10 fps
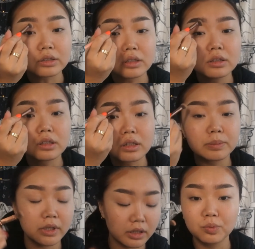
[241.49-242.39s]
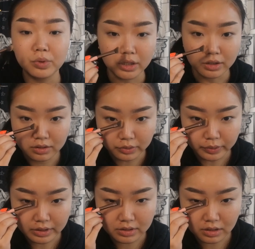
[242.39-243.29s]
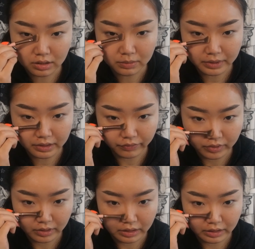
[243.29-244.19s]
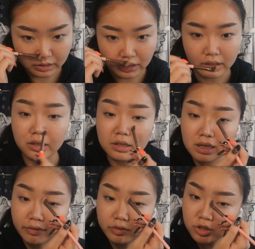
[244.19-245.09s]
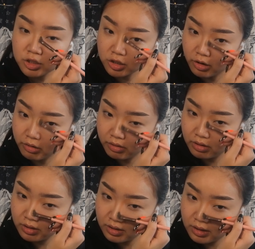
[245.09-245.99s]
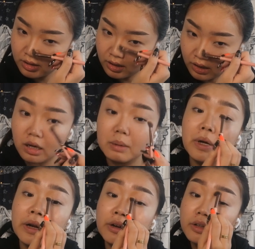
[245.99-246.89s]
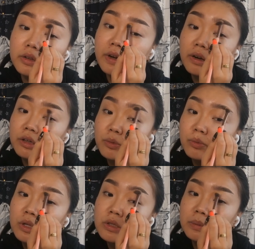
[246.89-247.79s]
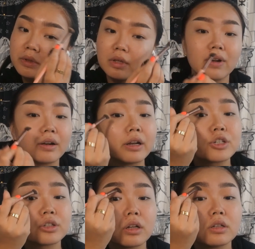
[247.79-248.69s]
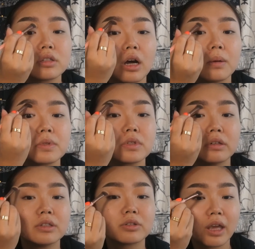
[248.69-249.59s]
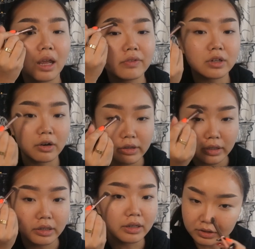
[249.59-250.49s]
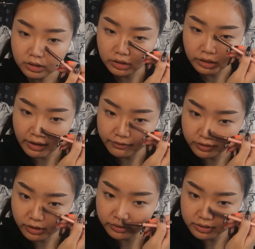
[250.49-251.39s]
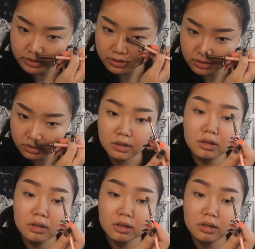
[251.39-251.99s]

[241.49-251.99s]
You know, look a bit weird doing so, but it does have to show up under the foundation once we put the foundation on top. So it's okay if you go a little heavy on this.